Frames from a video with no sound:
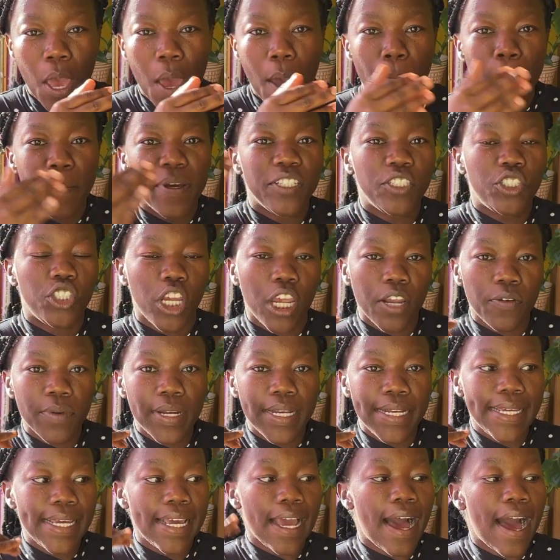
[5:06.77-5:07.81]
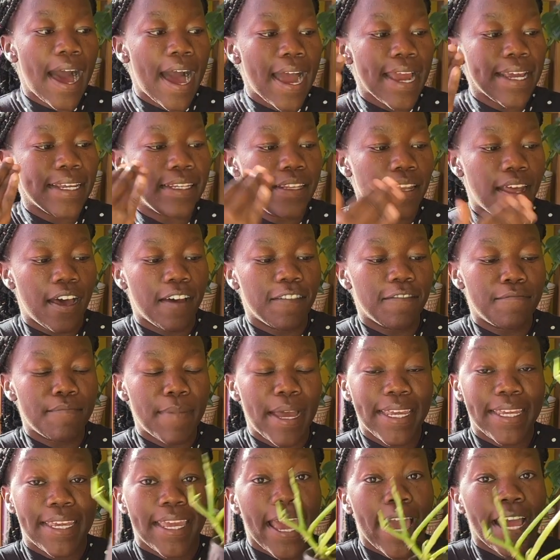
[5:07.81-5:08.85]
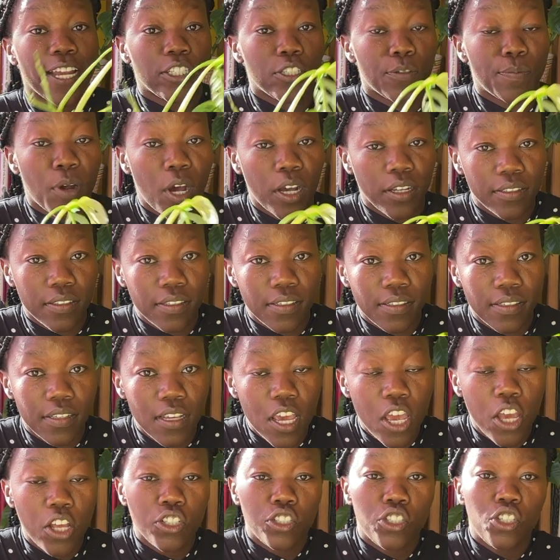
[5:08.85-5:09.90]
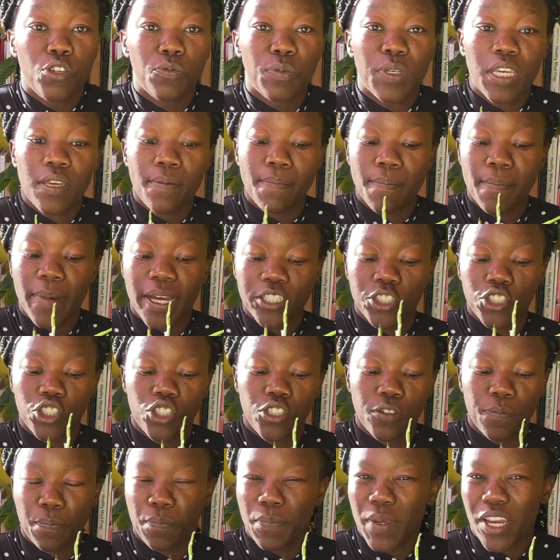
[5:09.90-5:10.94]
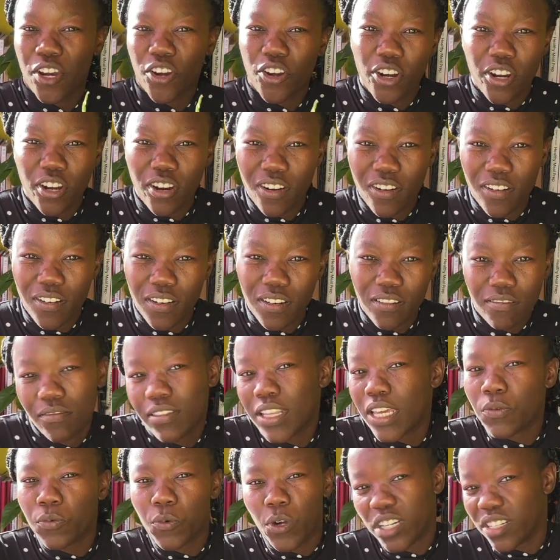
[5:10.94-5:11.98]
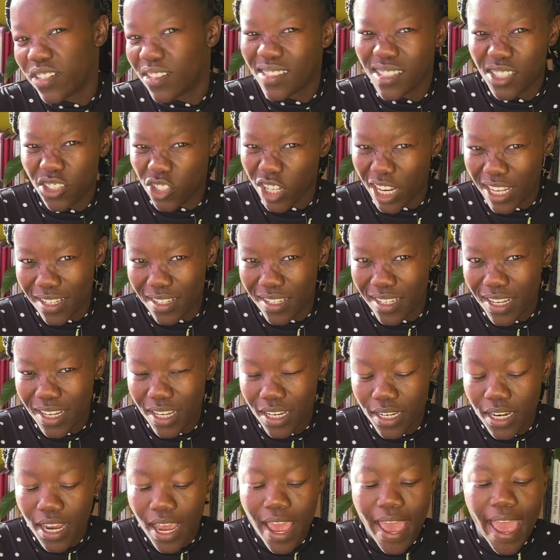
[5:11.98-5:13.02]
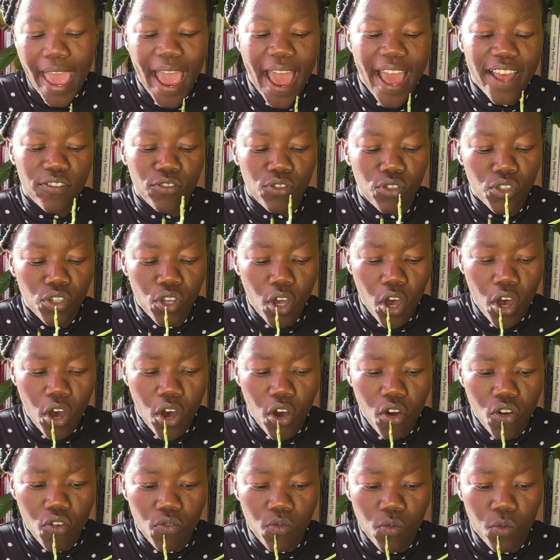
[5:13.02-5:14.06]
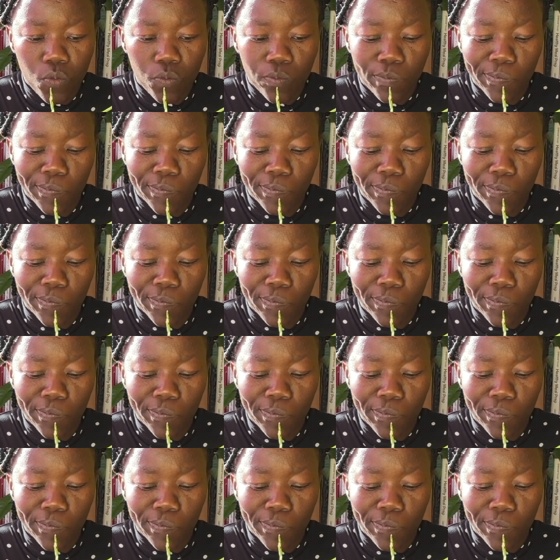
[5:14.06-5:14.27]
But generally, I love my catch pots to be much bigger than what is suggested. And so,